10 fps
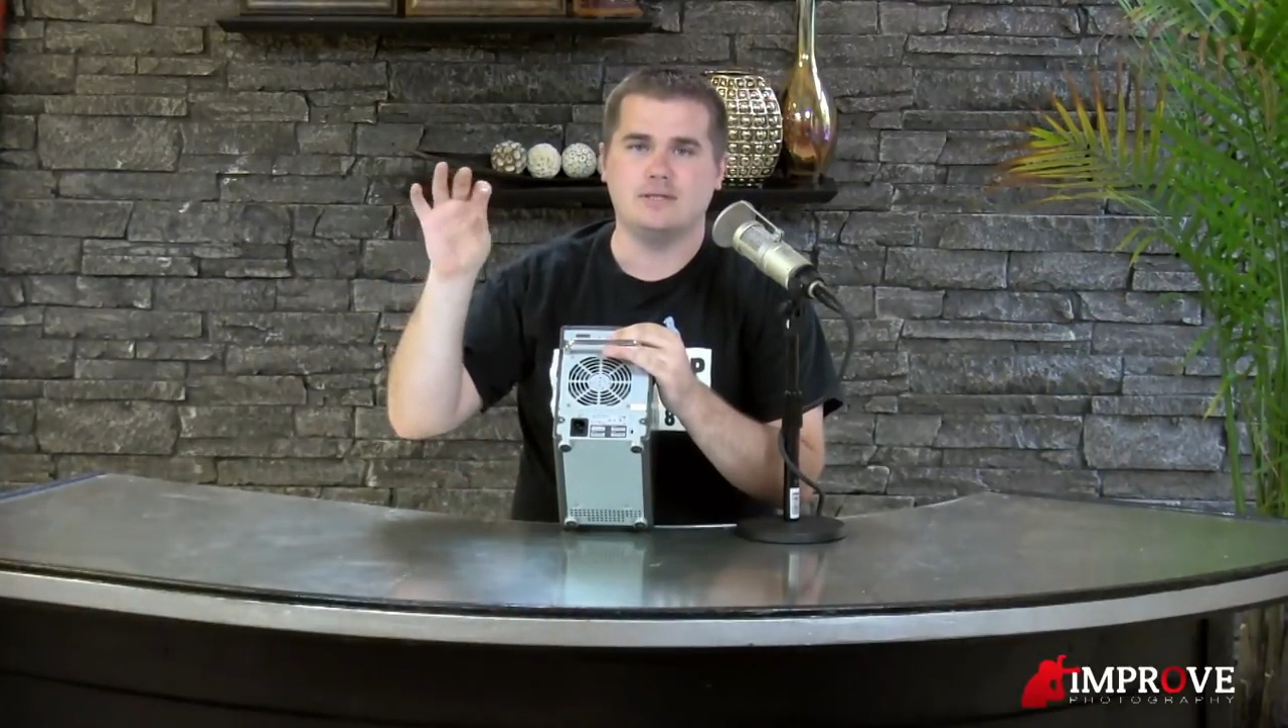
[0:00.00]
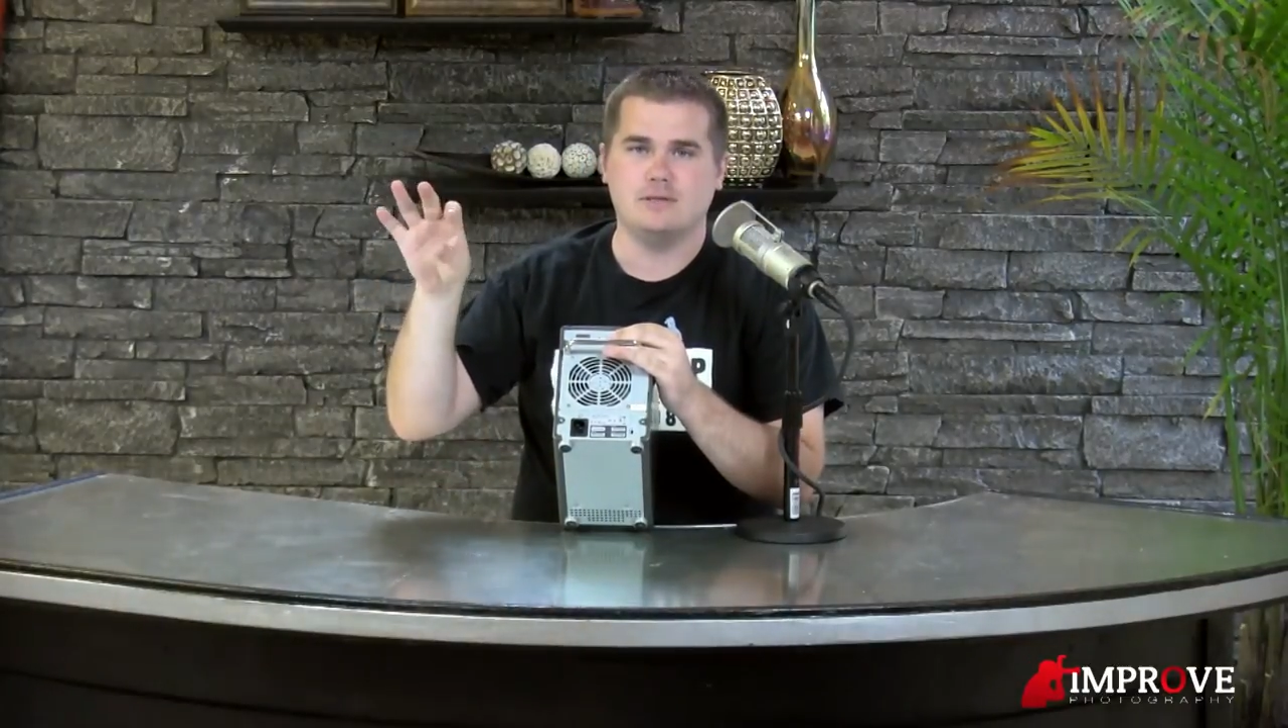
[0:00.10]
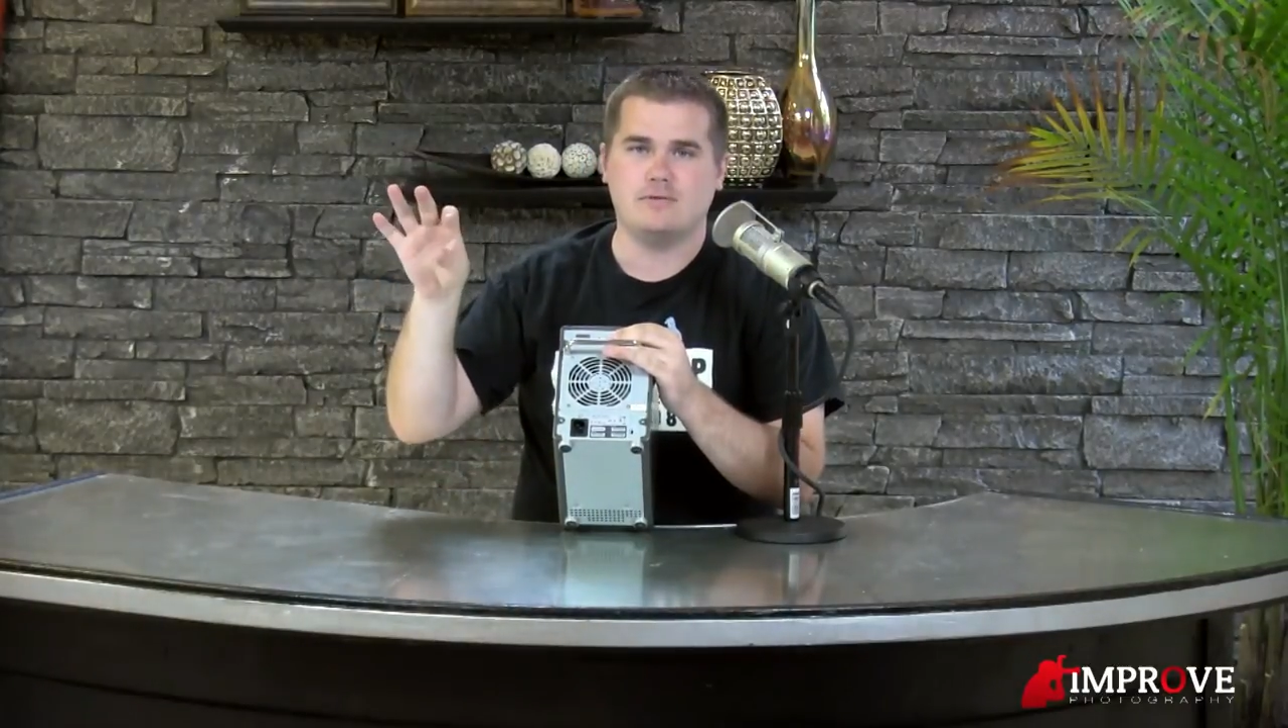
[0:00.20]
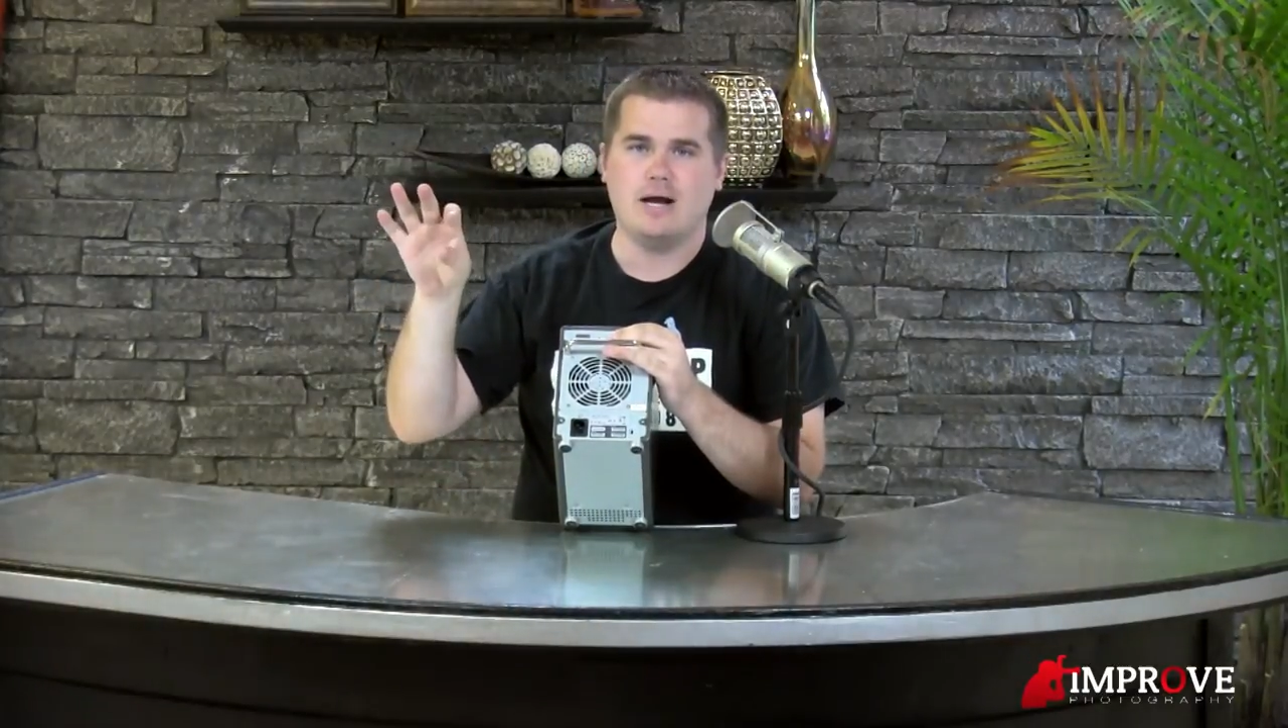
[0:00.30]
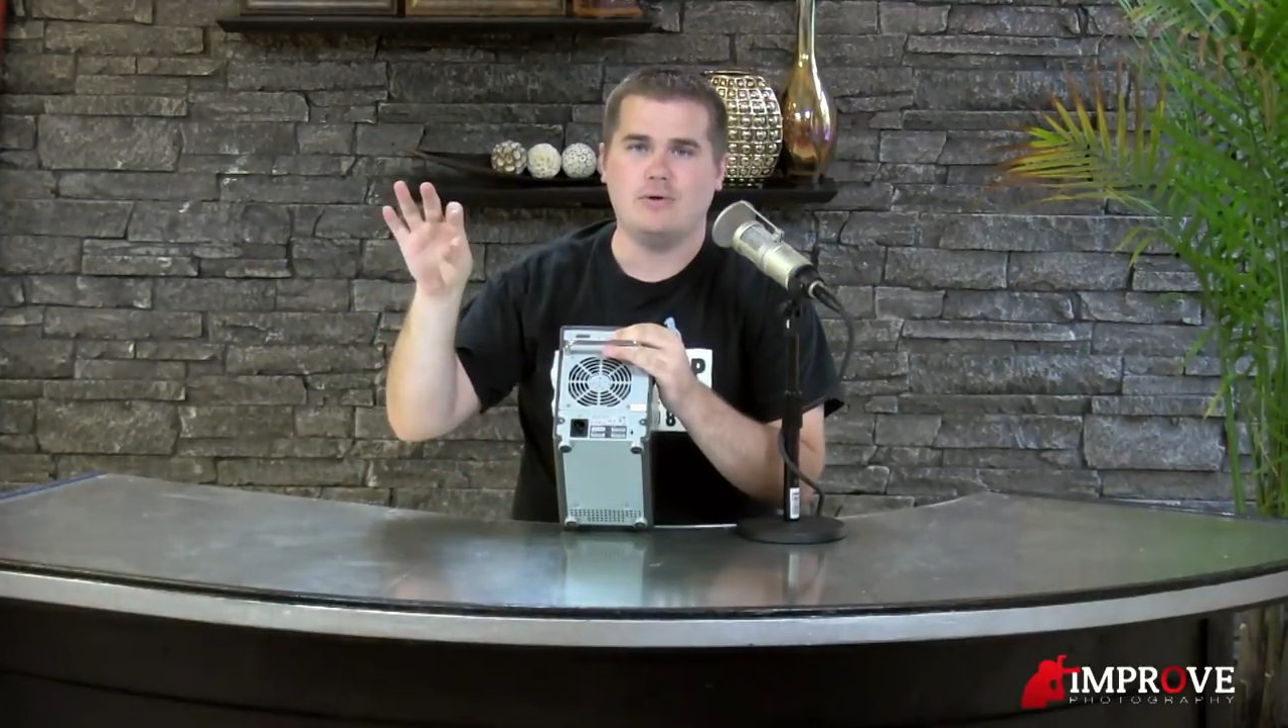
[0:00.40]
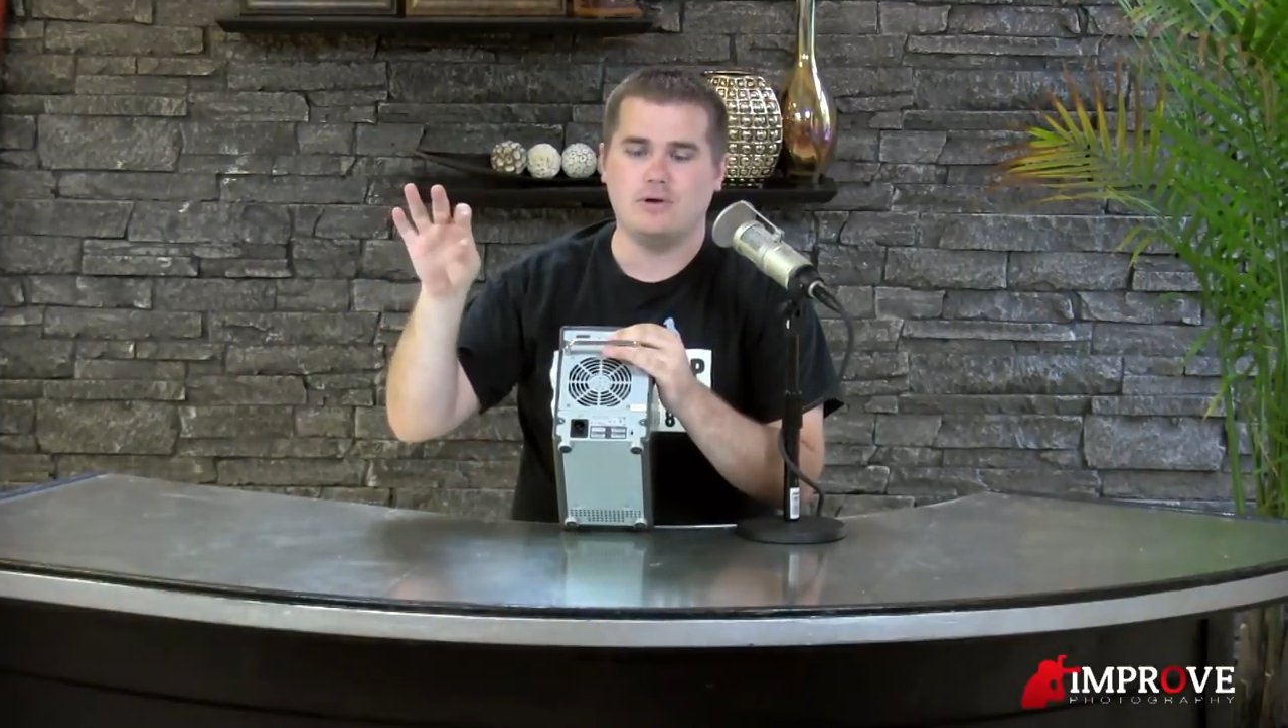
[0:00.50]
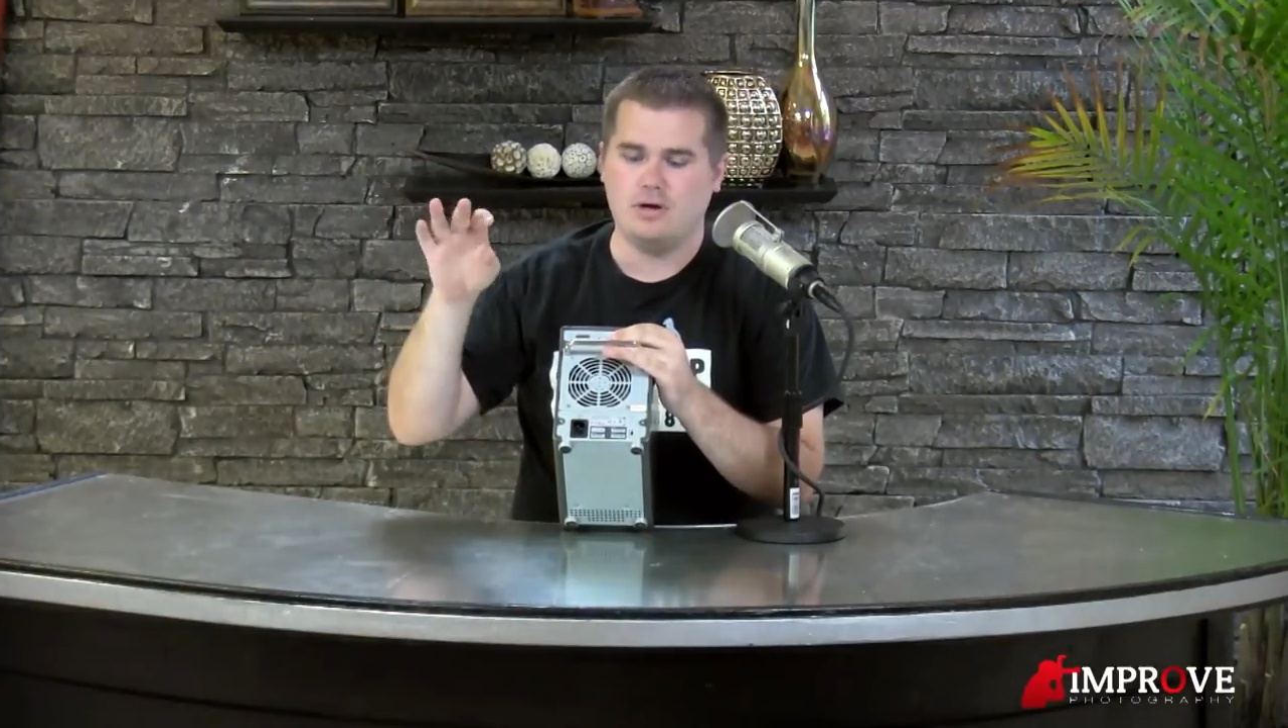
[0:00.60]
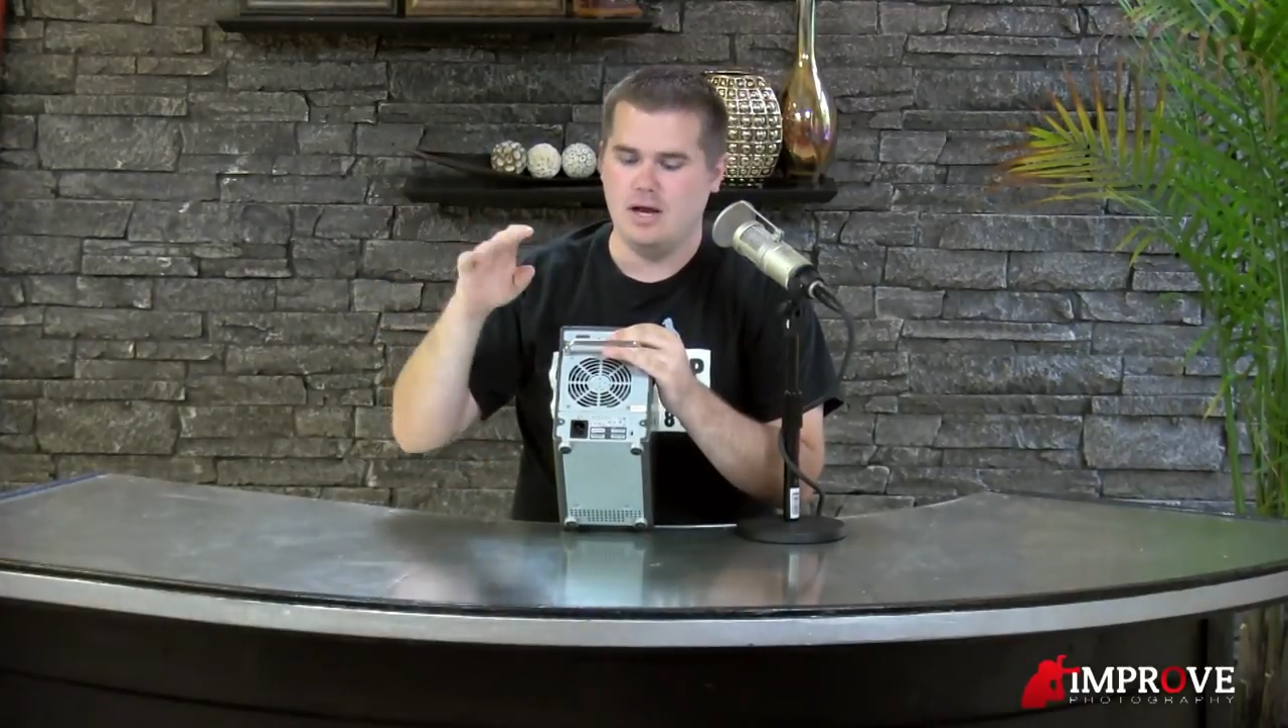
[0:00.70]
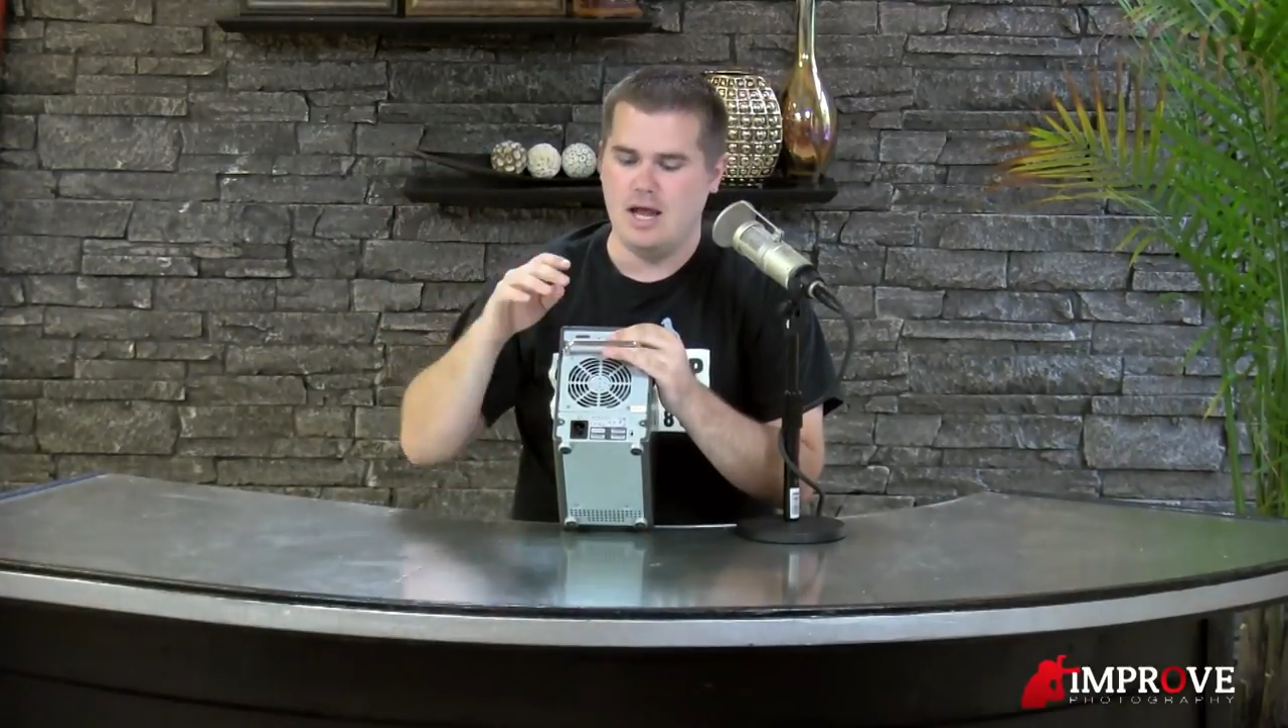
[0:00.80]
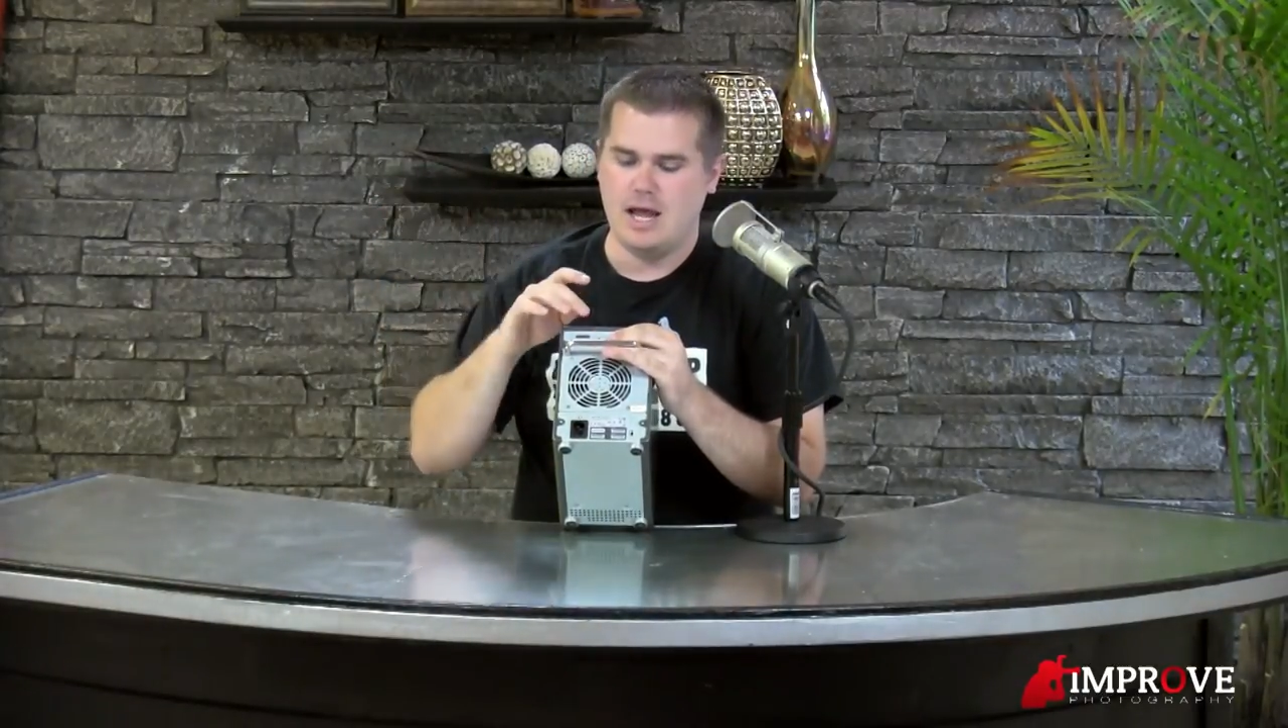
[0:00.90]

to the router,